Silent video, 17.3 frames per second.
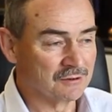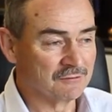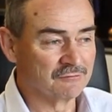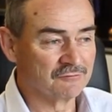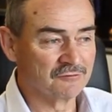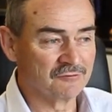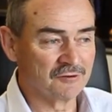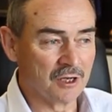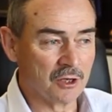of
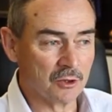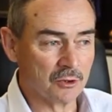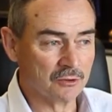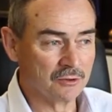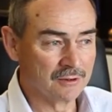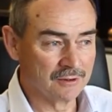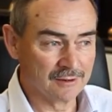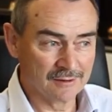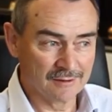
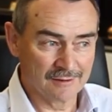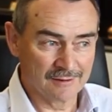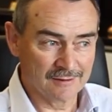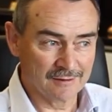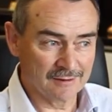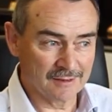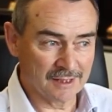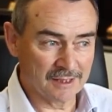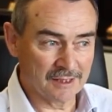flow
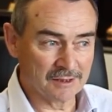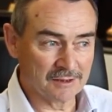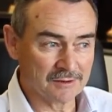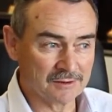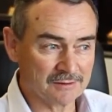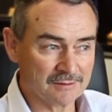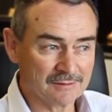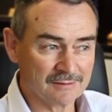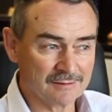
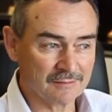and